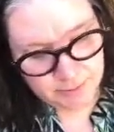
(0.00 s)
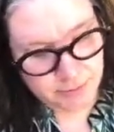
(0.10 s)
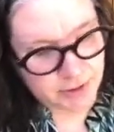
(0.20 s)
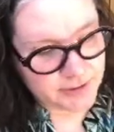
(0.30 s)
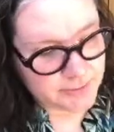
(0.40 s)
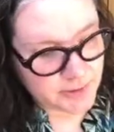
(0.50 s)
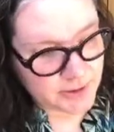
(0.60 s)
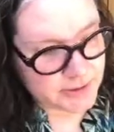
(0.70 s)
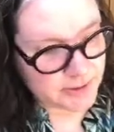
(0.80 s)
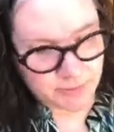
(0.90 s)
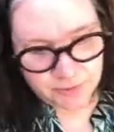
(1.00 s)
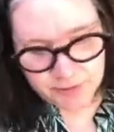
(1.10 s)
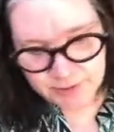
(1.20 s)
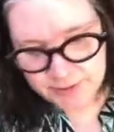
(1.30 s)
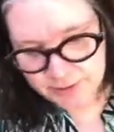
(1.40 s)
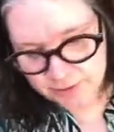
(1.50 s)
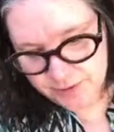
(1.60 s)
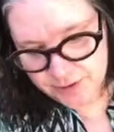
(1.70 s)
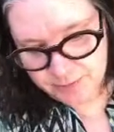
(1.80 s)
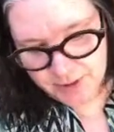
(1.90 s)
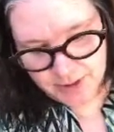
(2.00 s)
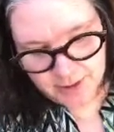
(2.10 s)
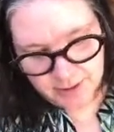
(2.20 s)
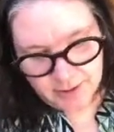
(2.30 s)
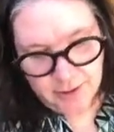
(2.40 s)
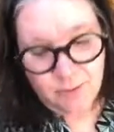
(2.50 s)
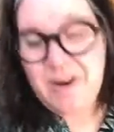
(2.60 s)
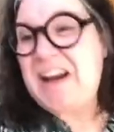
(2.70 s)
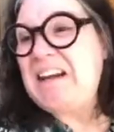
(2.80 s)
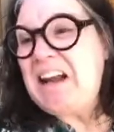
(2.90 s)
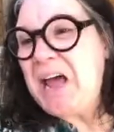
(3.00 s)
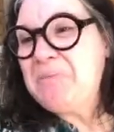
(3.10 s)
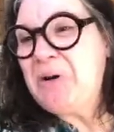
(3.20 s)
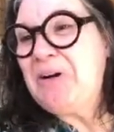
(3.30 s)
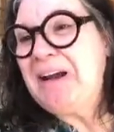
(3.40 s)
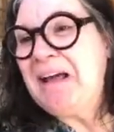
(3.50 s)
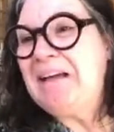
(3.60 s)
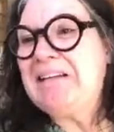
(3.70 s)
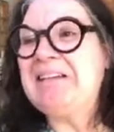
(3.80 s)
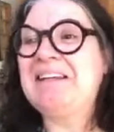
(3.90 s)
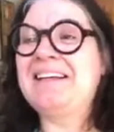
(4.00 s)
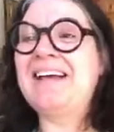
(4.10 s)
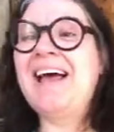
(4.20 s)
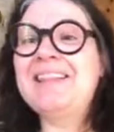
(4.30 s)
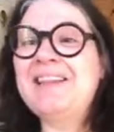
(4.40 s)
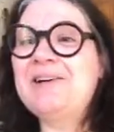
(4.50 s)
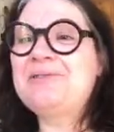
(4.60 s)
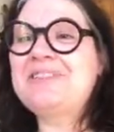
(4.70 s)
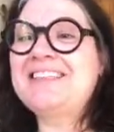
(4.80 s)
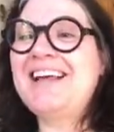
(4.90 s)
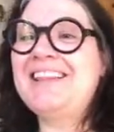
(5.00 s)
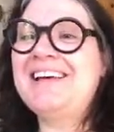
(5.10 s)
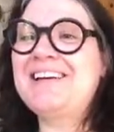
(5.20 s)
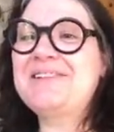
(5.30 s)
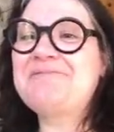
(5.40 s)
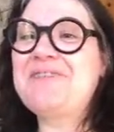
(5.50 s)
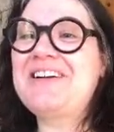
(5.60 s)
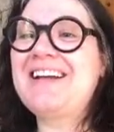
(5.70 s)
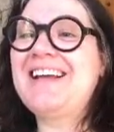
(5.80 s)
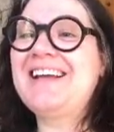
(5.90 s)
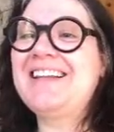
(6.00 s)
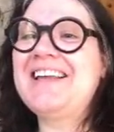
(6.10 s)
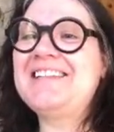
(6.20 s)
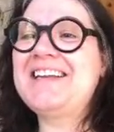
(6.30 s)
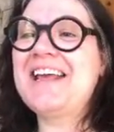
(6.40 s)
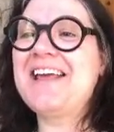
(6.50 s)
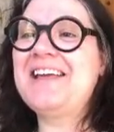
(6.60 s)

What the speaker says: biggest part about this is going to be, where did I put it? Hello, Stella. Good morning. Lazy day